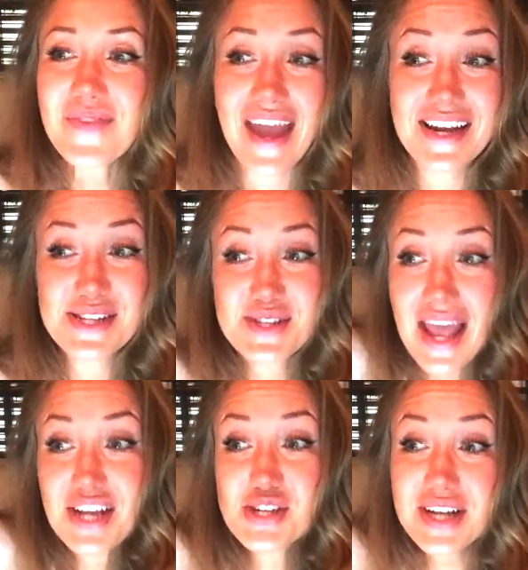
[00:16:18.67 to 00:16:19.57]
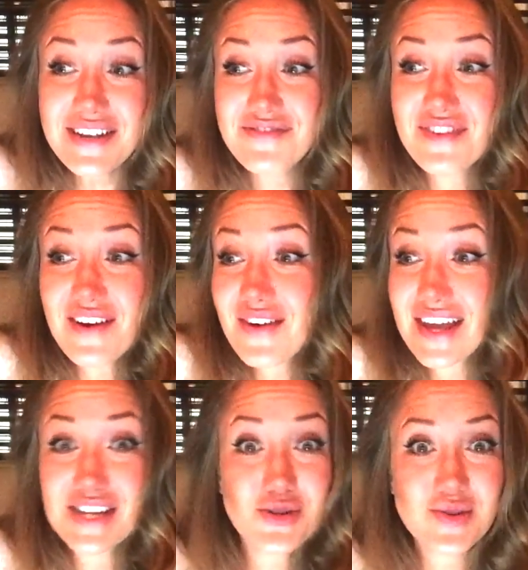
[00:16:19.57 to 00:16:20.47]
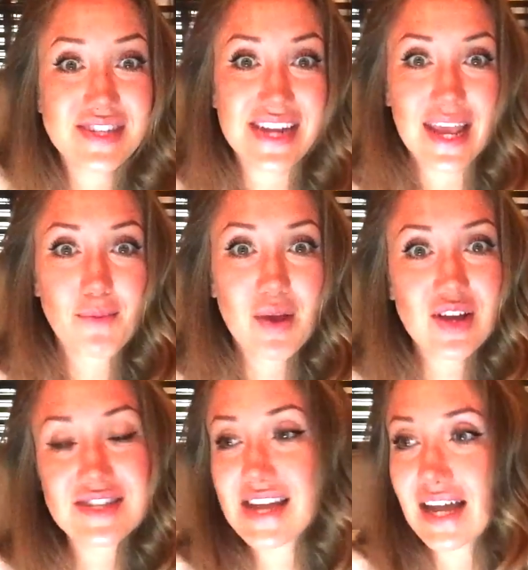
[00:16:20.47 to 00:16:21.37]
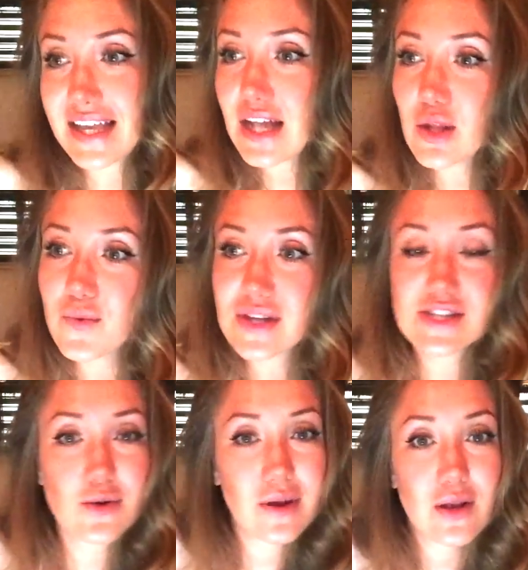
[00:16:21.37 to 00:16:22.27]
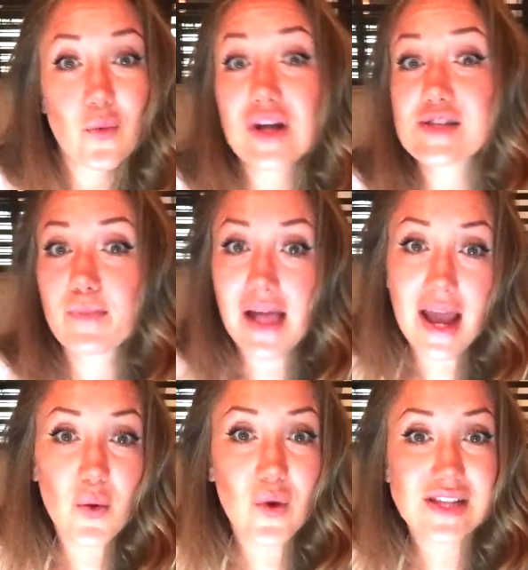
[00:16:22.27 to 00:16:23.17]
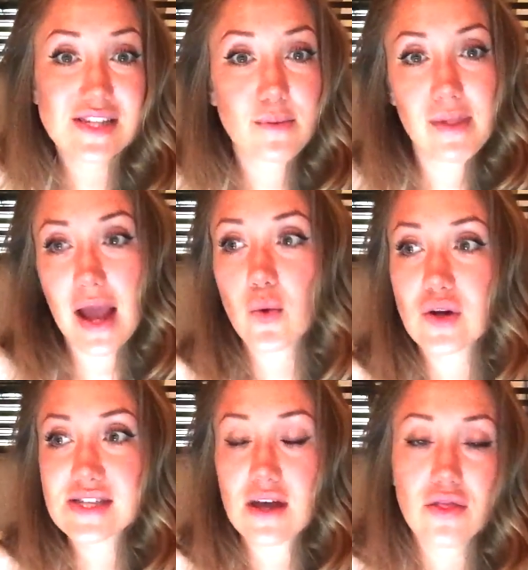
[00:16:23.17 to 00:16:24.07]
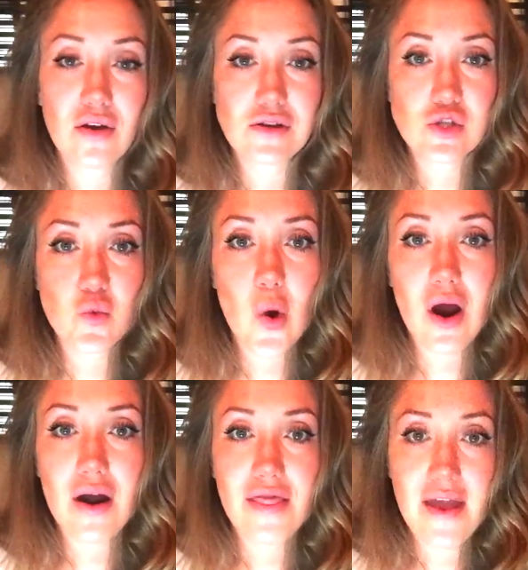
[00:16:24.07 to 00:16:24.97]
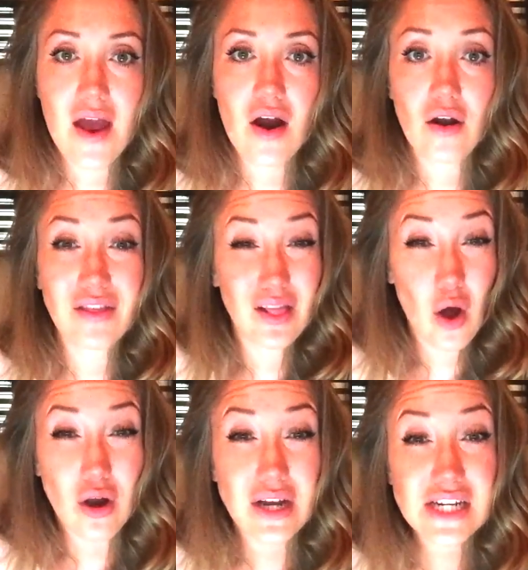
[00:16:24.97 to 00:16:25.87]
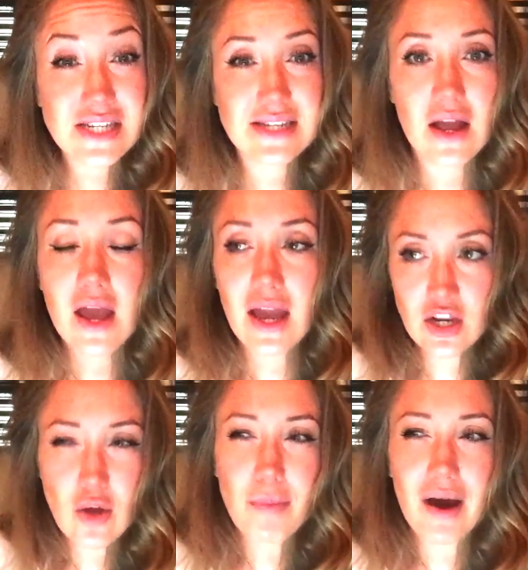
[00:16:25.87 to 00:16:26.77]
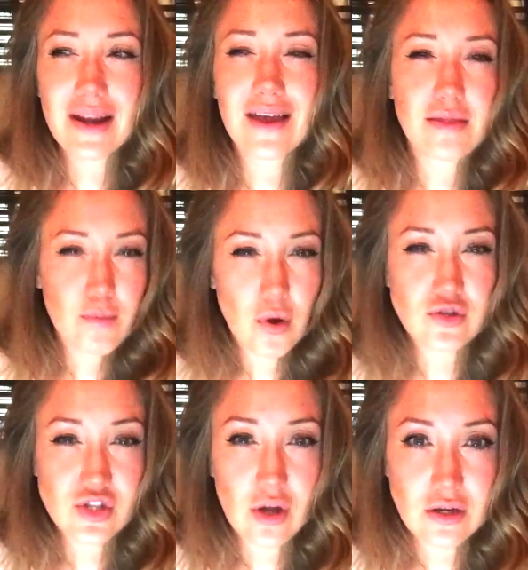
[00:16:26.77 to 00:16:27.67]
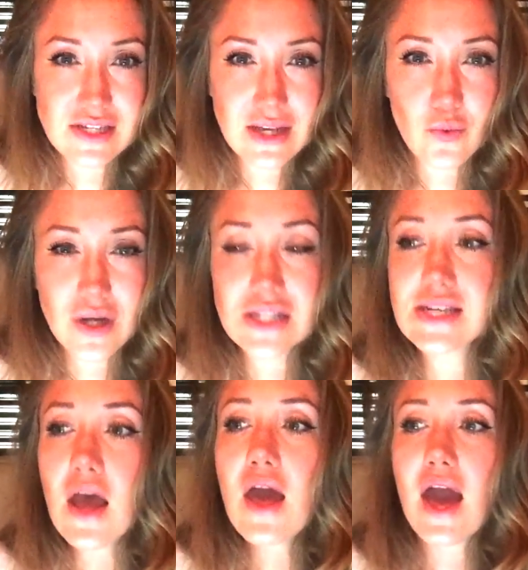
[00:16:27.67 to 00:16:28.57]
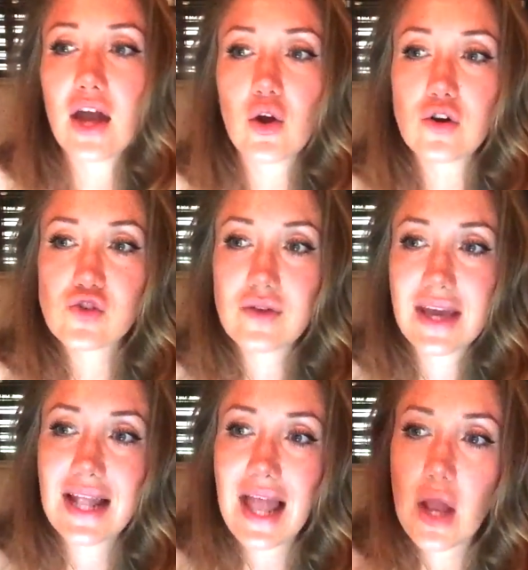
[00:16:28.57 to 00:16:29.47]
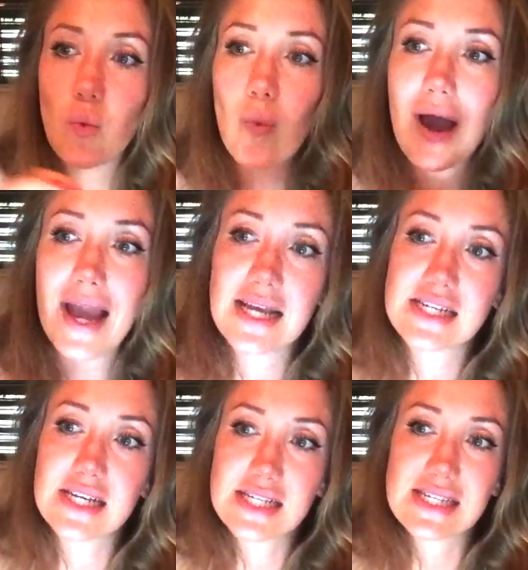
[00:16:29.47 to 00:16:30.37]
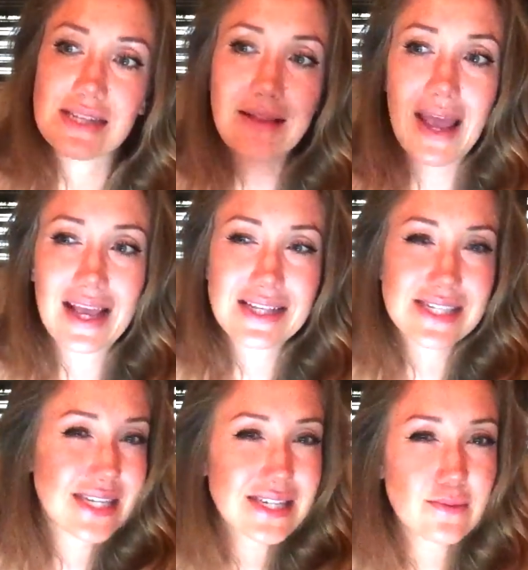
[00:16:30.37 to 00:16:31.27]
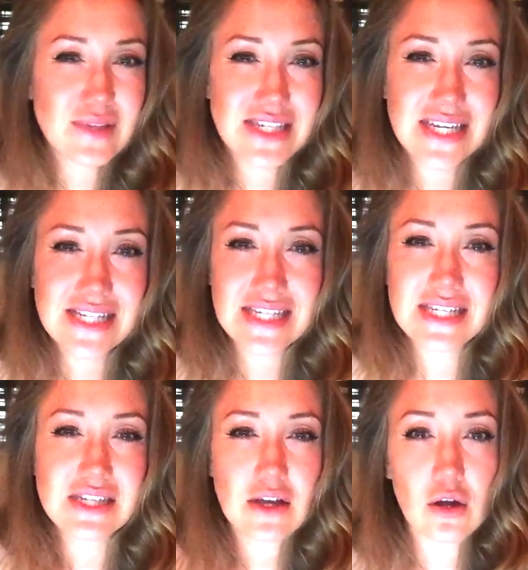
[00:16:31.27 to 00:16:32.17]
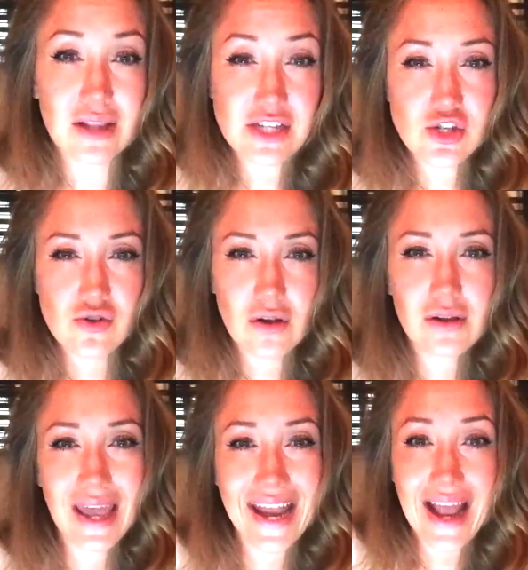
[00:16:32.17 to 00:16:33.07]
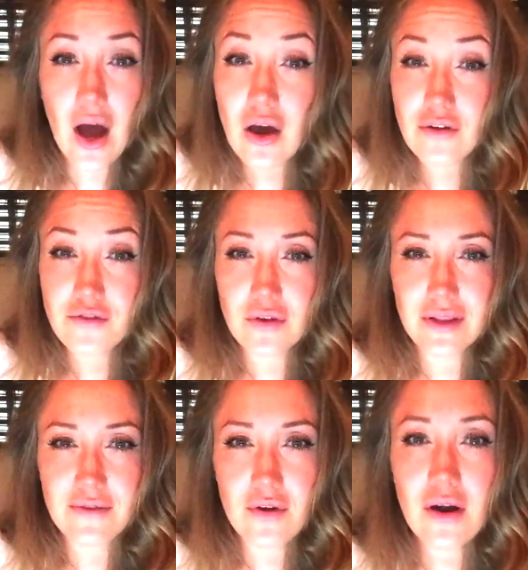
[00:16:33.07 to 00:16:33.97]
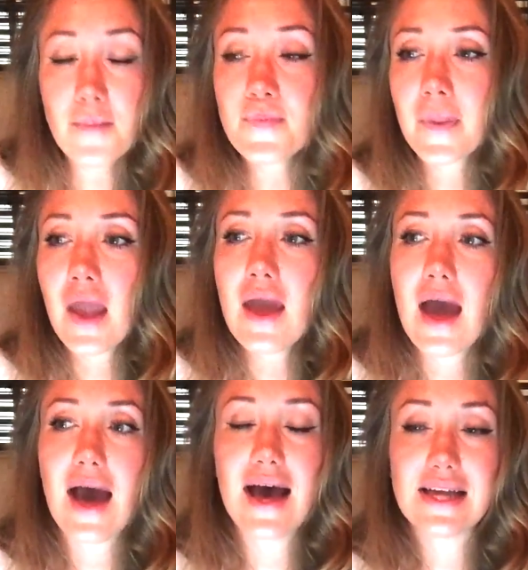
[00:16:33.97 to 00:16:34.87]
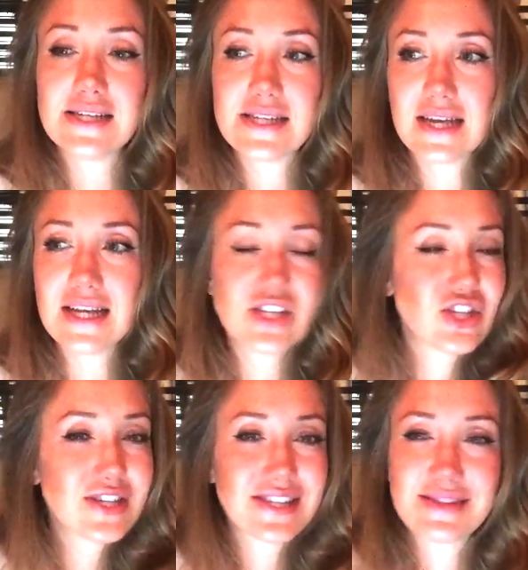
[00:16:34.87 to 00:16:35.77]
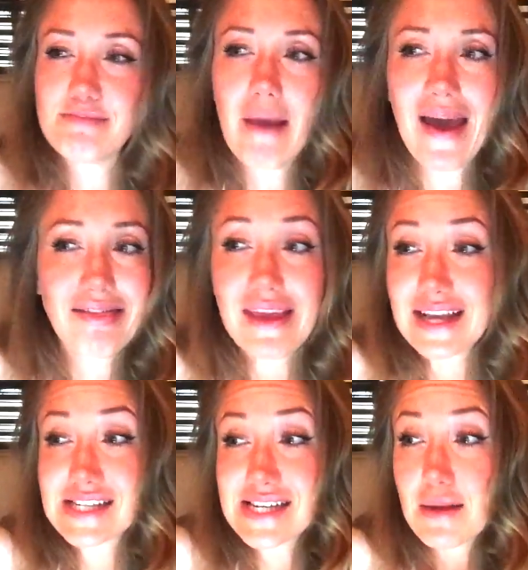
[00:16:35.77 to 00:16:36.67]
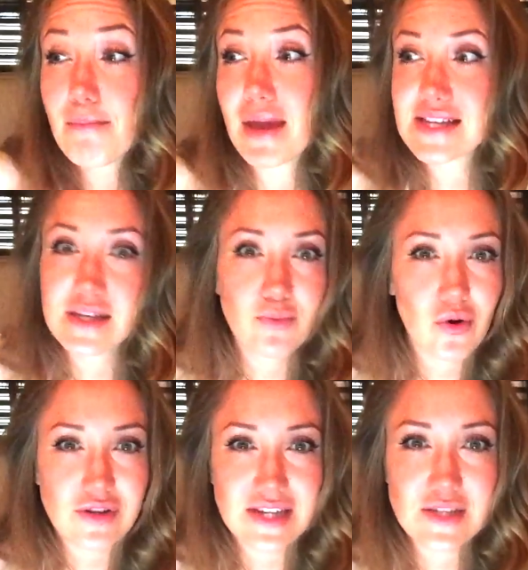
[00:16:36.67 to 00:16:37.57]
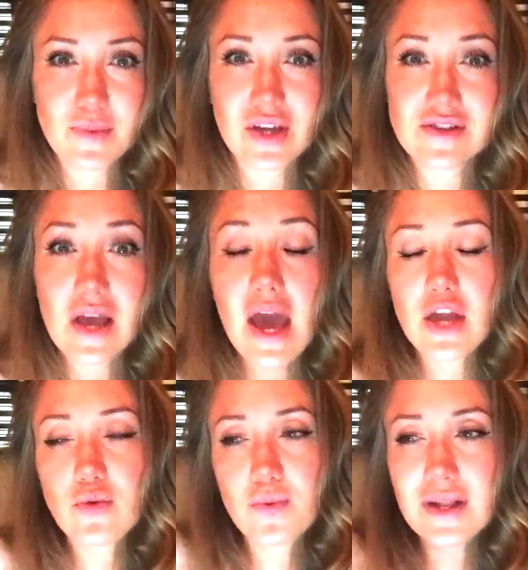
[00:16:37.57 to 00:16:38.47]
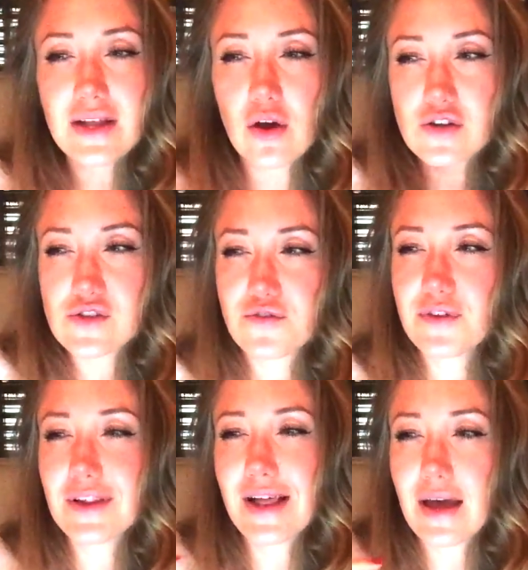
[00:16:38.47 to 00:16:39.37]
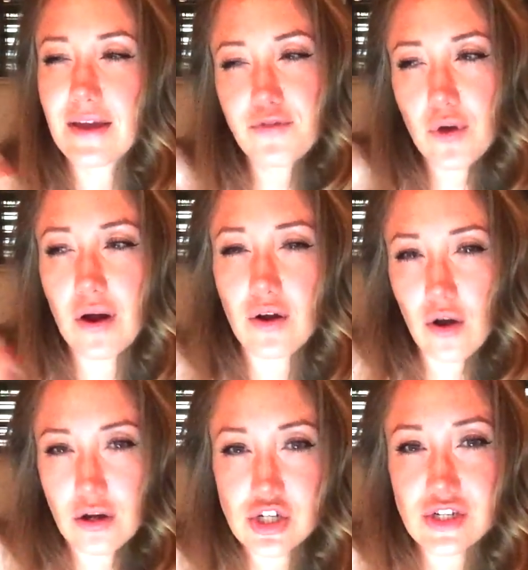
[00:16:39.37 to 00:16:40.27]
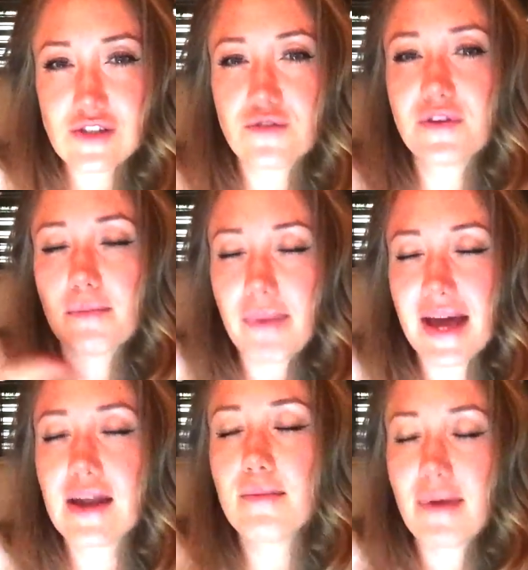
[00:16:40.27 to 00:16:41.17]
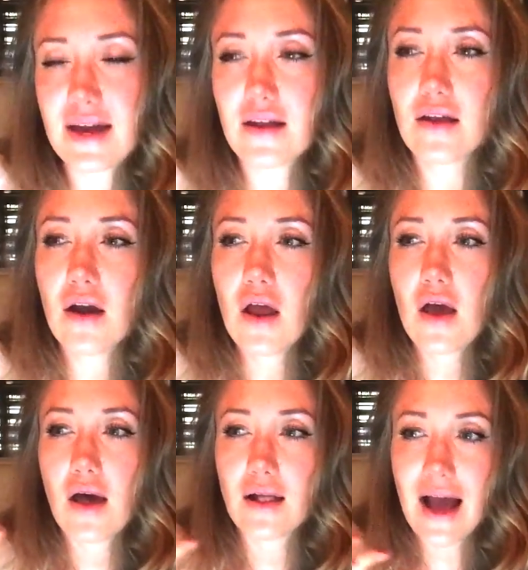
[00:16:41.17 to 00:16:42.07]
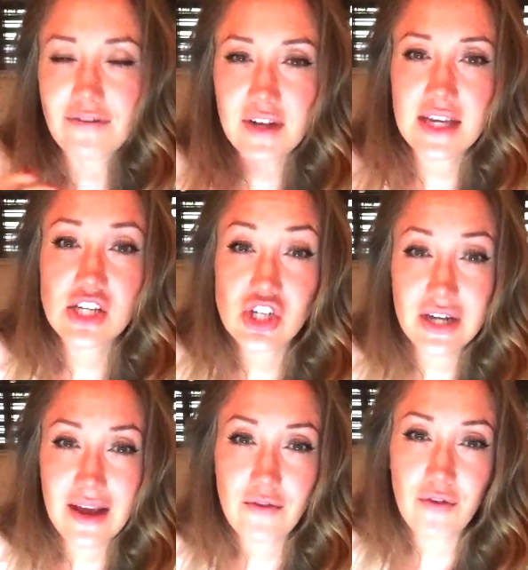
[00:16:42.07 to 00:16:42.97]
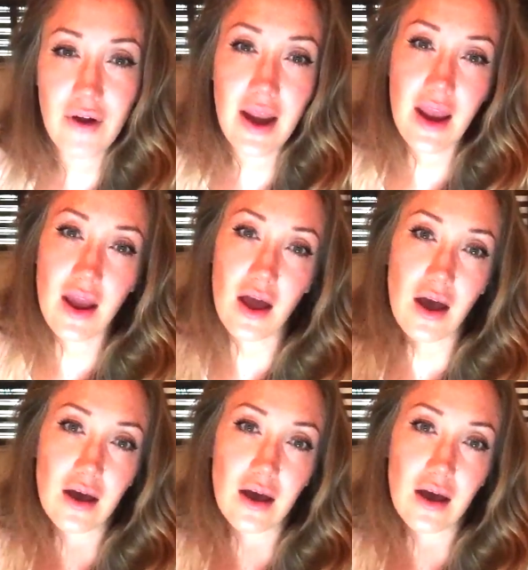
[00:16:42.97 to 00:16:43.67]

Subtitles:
And it's actually very interesting because there are yellow ones, green ones, black ones. The black ones are those who are there the longest in your body and the most toxic ones. And also you get like white like sesame seeds. This is the cholesterol getting out of your liver. And it's just, I think it's an amazing process because you really also feel, if you are nauseous, you feel better and better after each and every